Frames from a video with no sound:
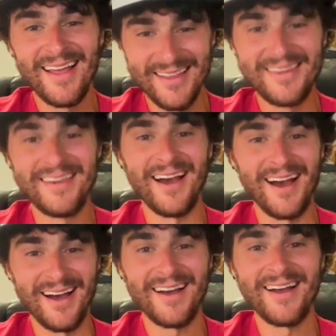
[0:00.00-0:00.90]

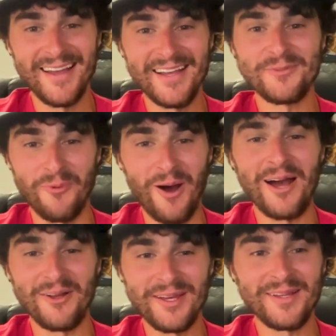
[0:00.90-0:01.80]
Yeah. It's
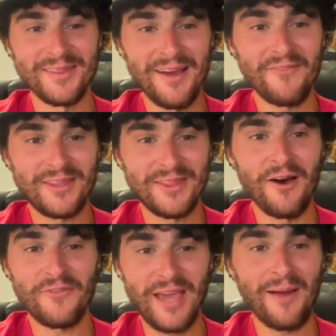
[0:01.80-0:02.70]
wild. They'll
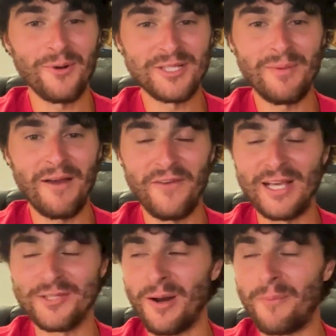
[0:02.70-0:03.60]
have cameras in my
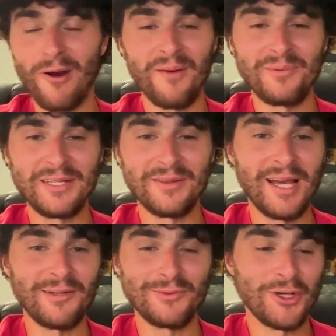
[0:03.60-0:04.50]
face when I'm probably
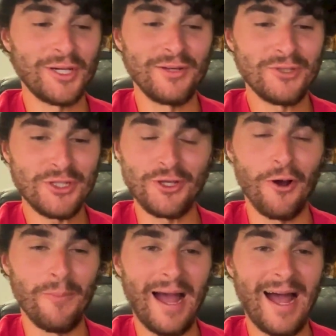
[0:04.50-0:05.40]
like looking so
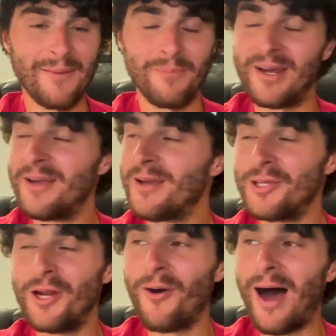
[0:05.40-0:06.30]
bad. But,
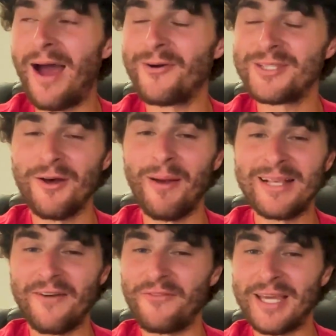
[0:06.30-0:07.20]
I always tell
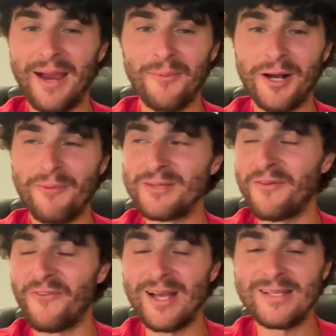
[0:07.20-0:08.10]
myself, if the camera comes in my
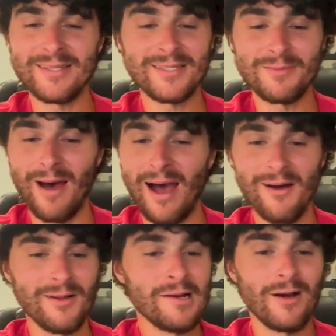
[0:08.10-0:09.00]
face,
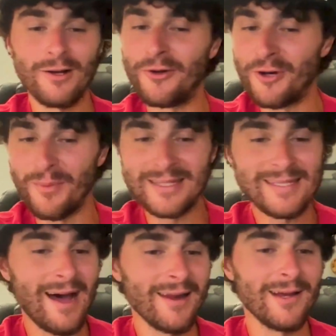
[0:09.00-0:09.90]
smile, Hakuna
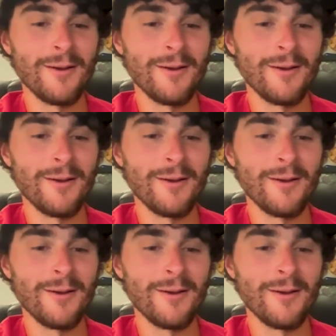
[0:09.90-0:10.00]
Matata,